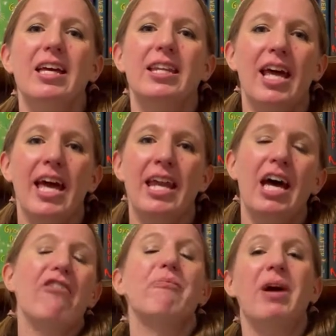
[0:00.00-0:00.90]
10
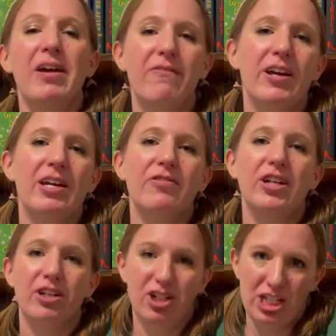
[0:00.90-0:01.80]
of my
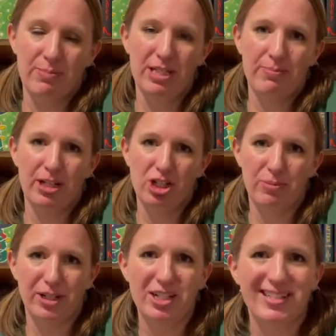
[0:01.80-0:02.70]
favorite Christmas picture
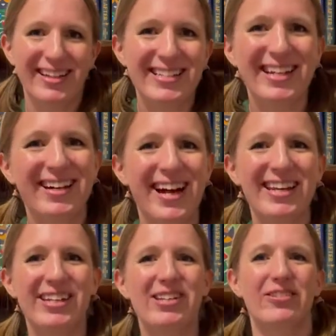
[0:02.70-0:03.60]
books. So let's get right
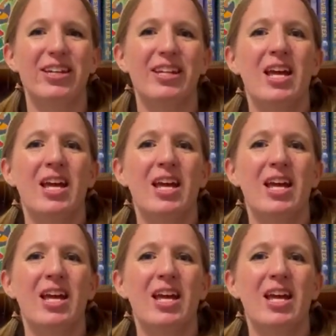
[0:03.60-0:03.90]
into it.